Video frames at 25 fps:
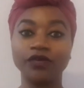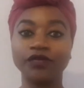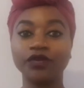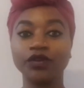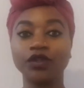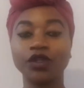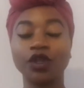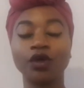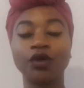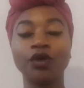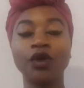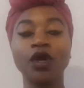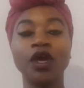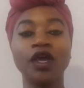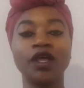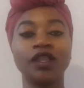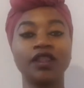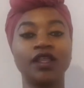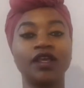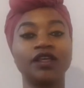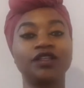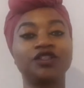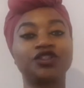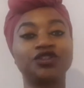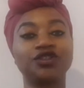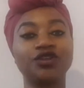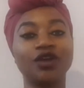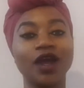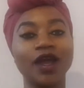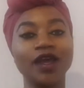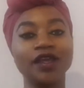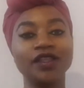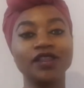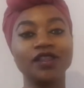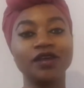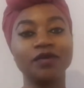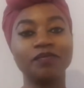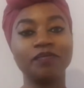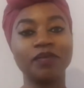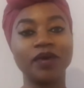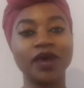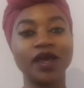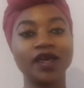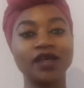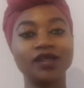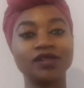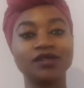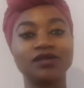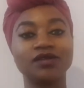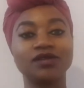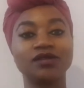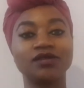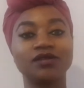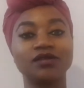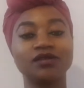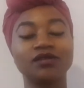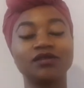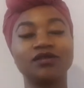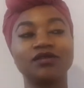even though they're trying their best